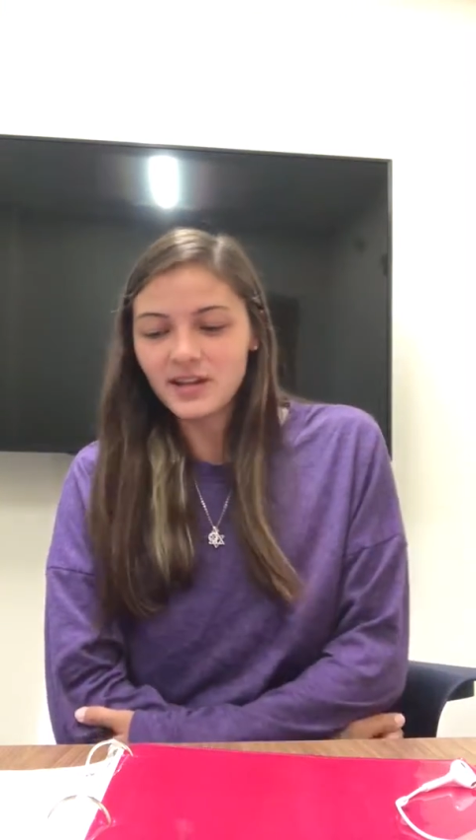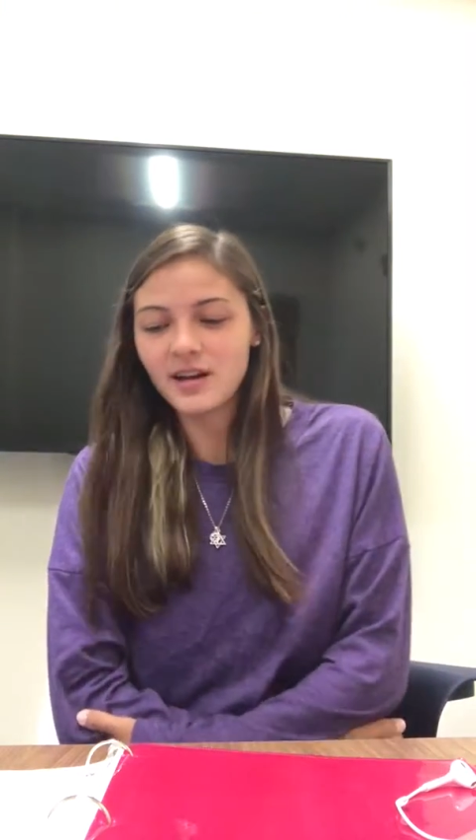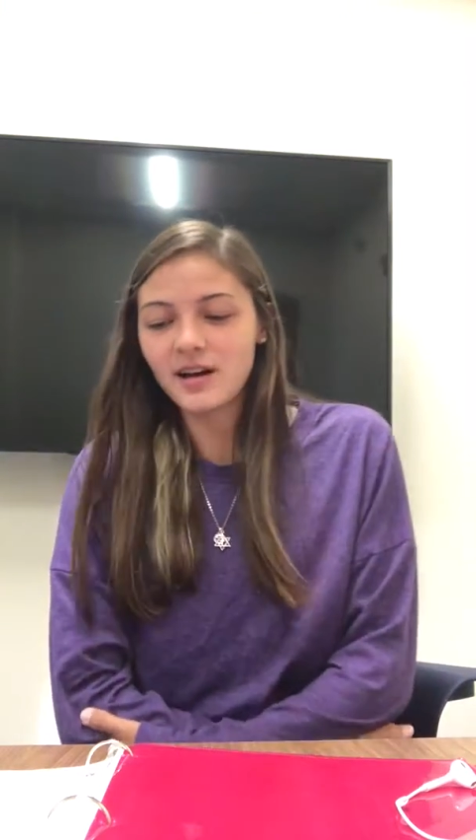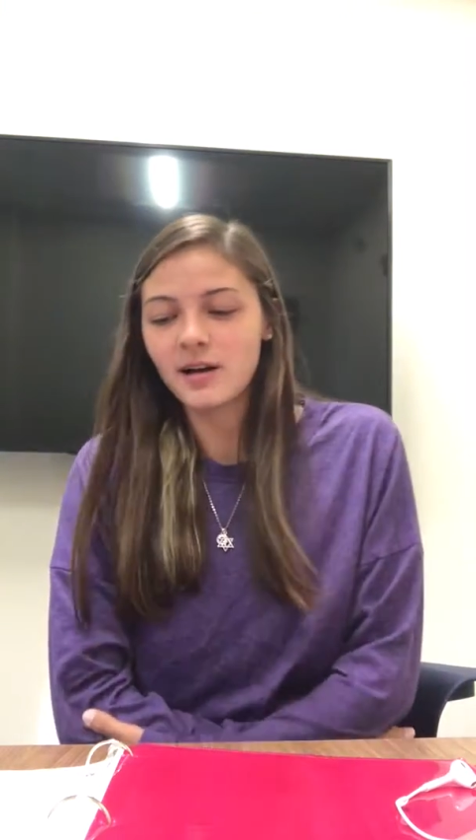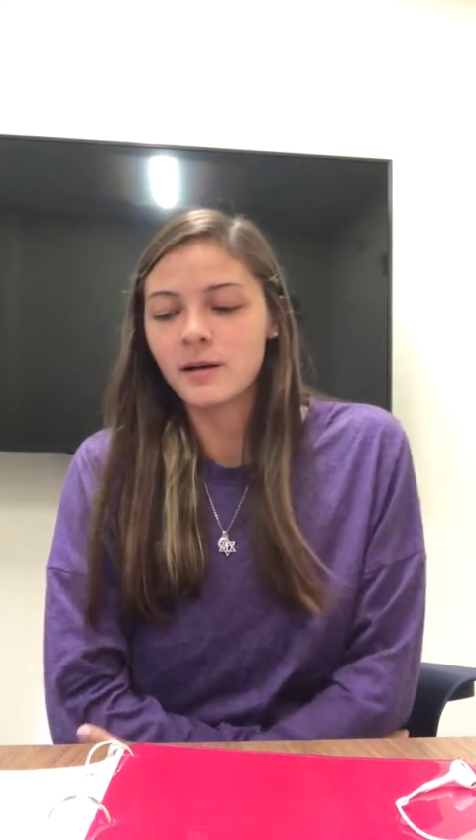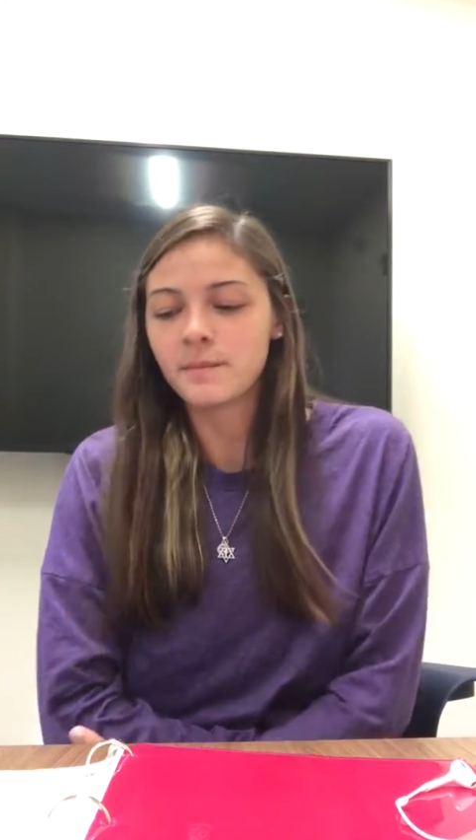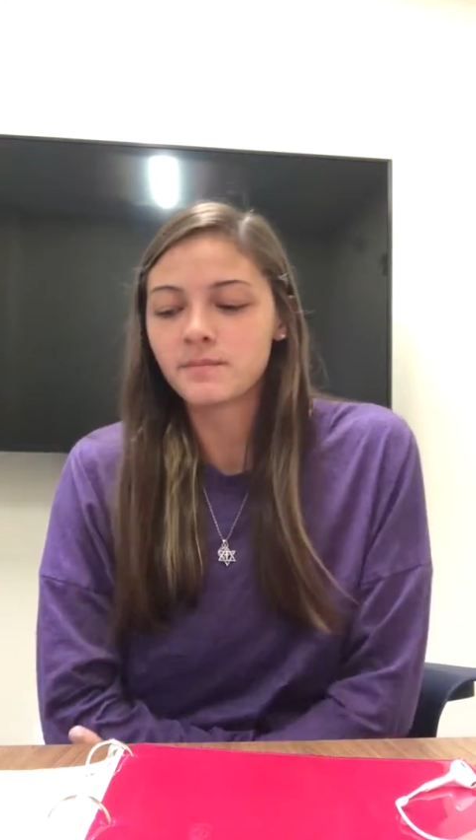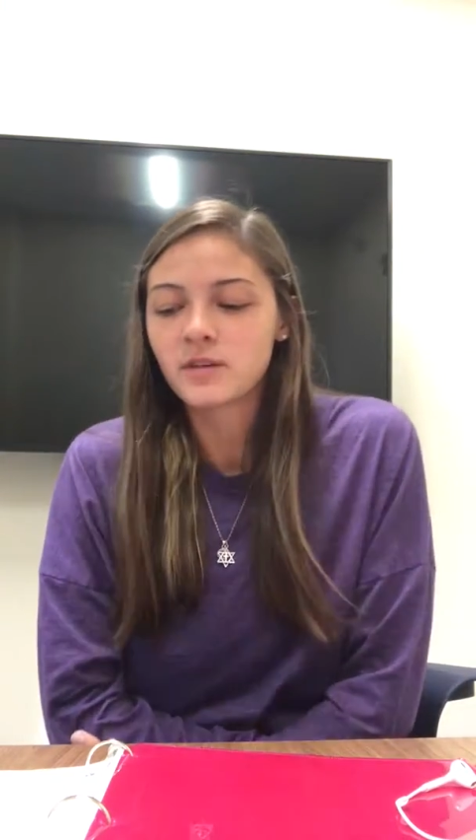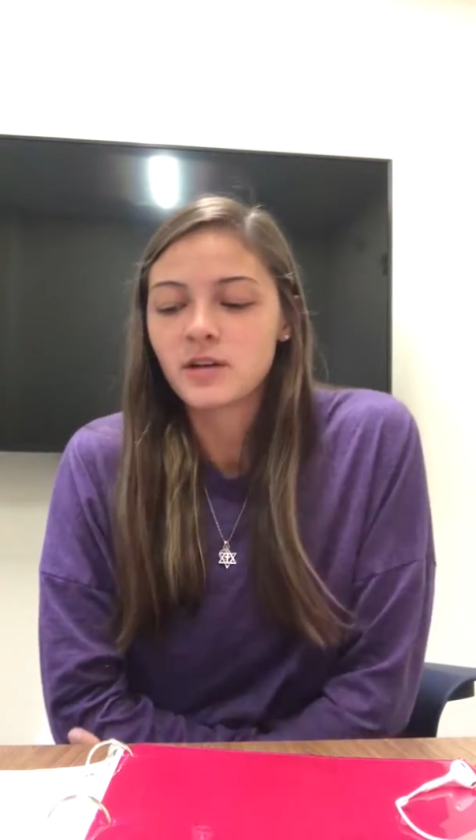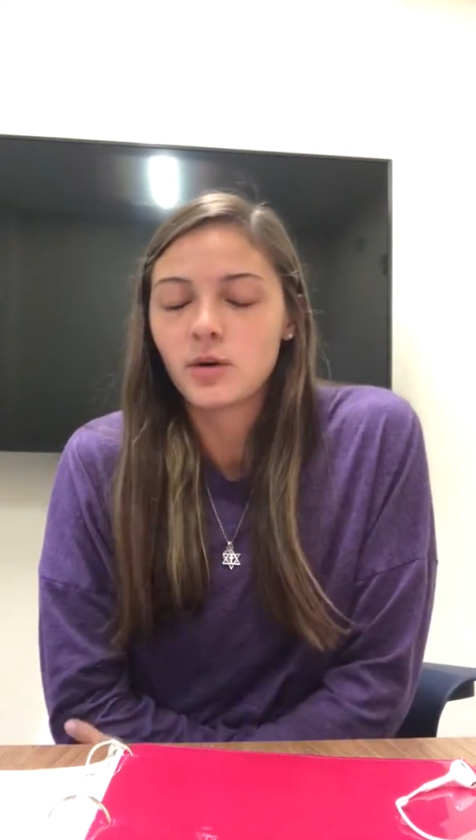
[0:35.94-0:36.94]

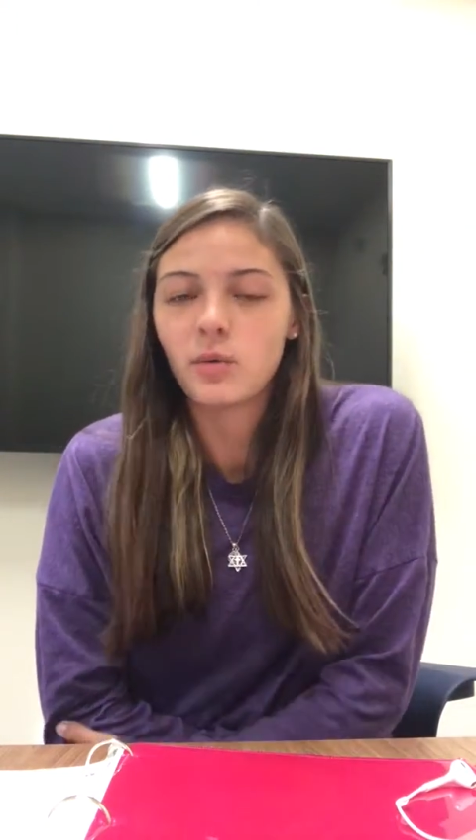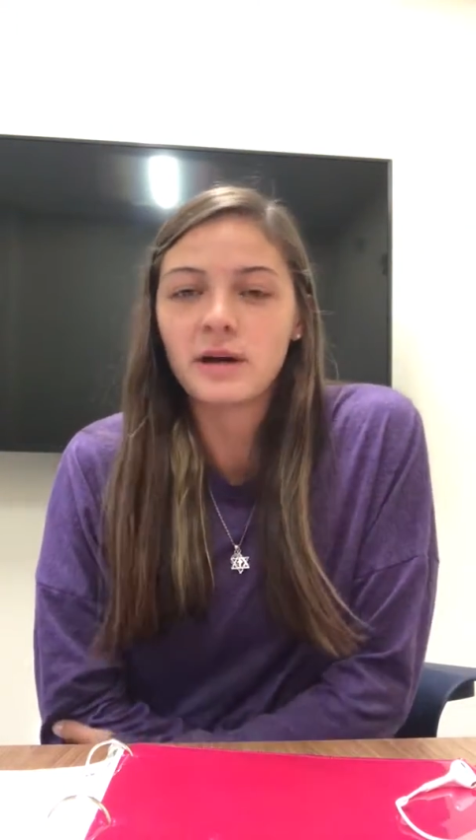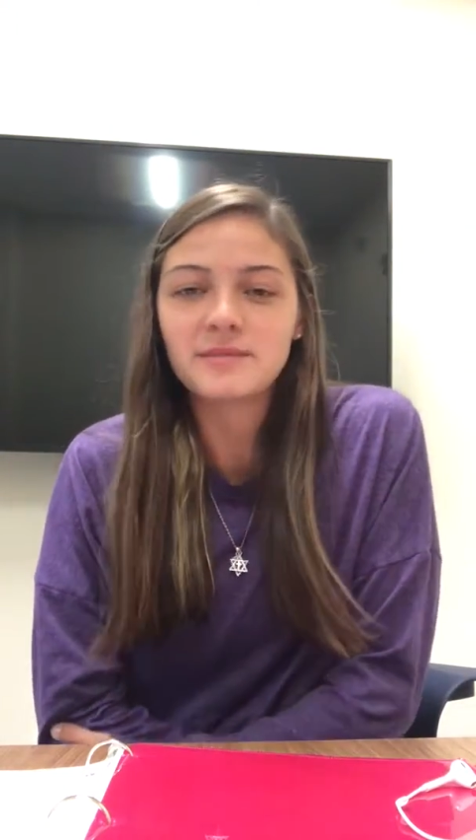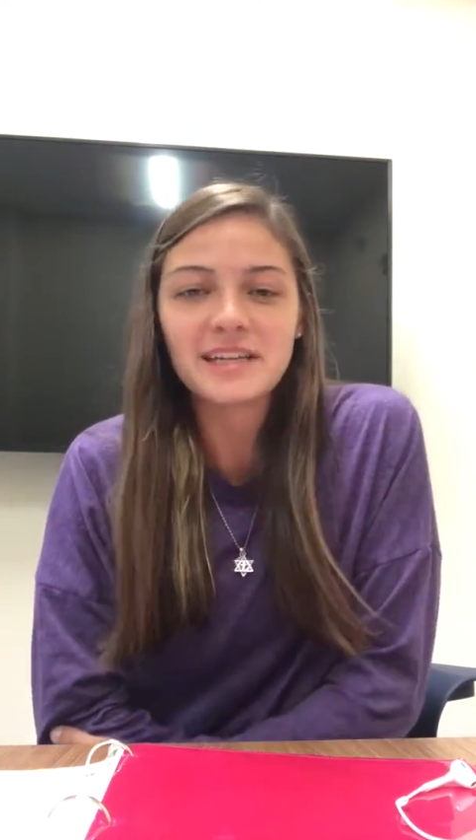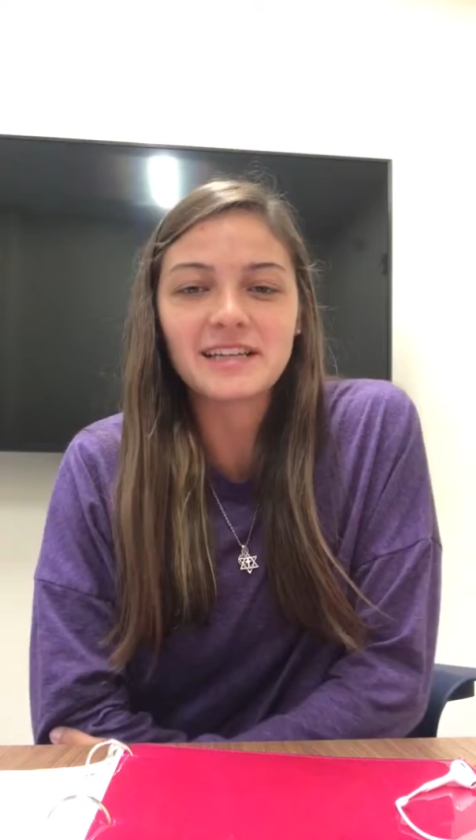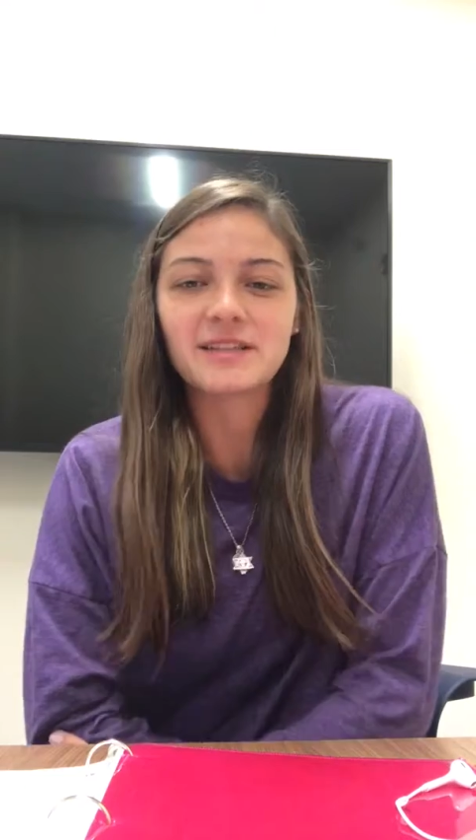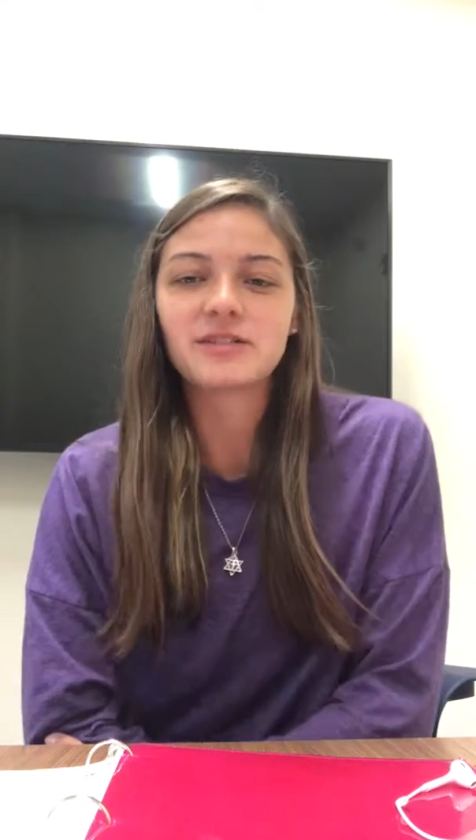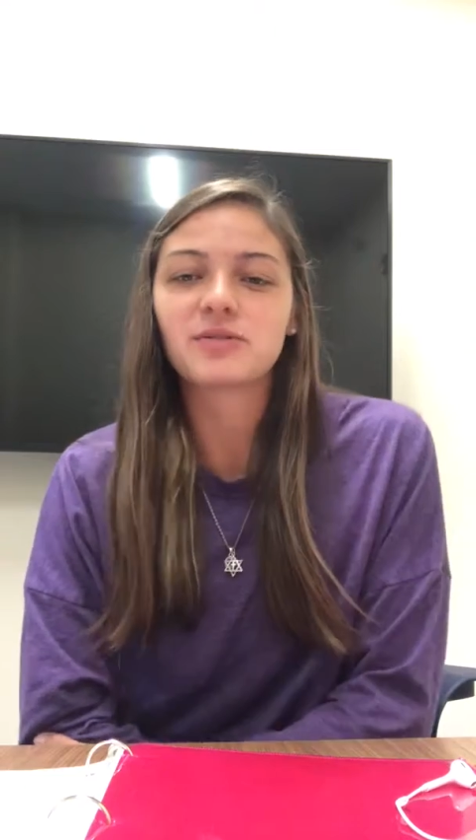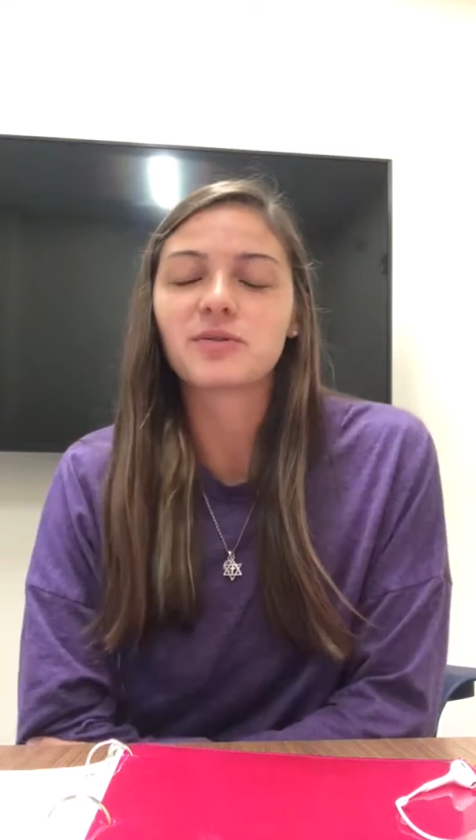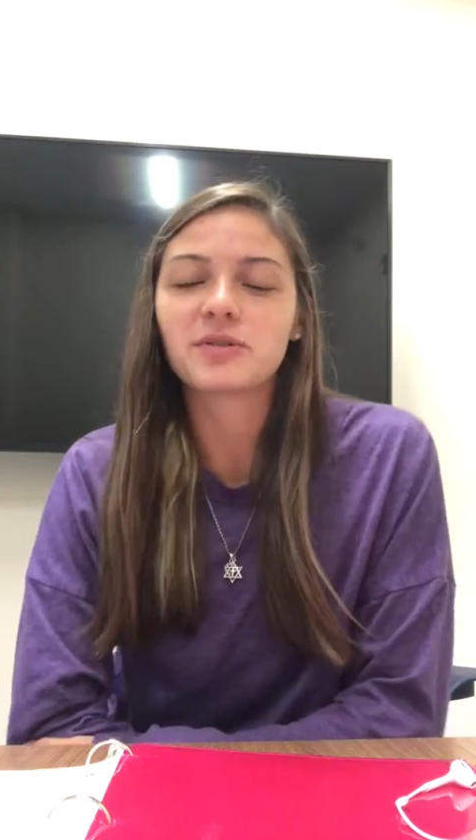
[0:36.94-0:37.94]
While I'm taking
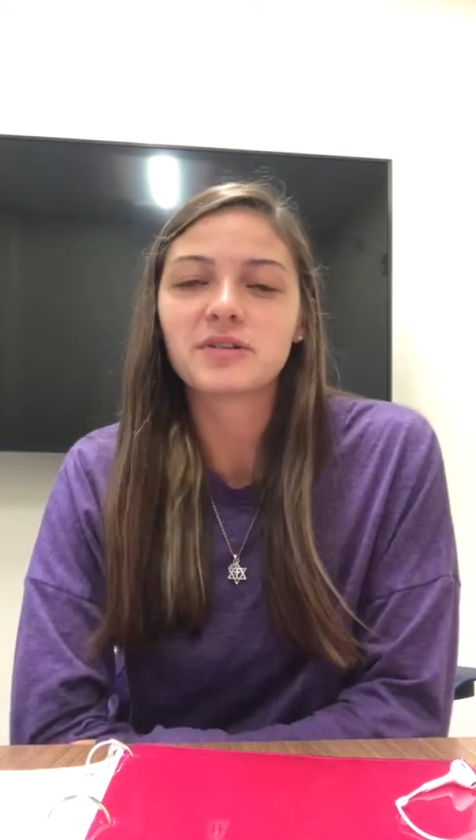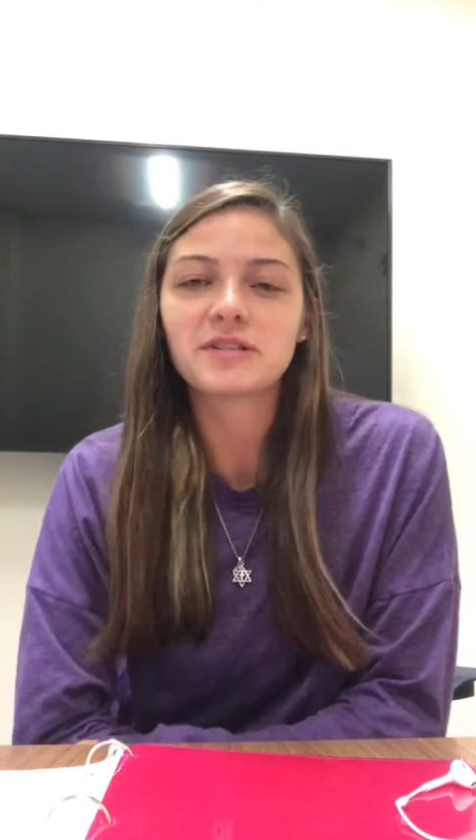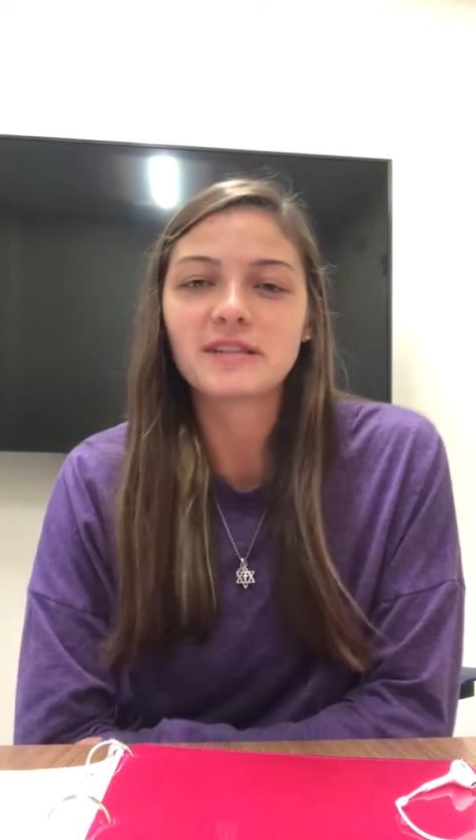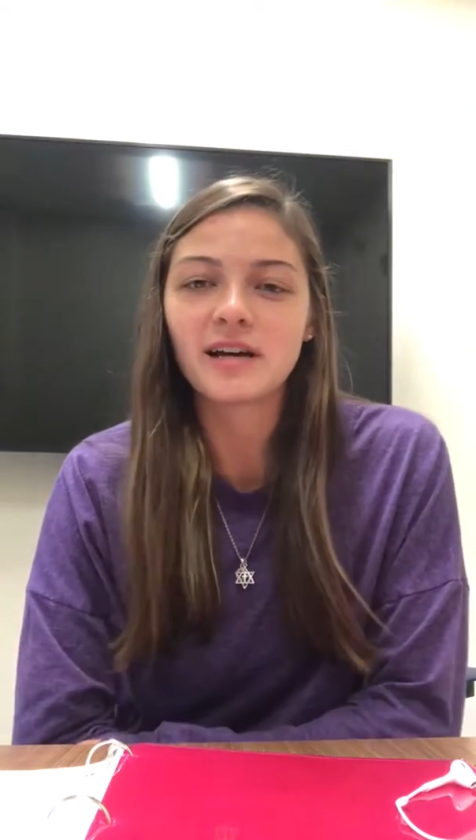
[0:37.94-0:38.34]
this course,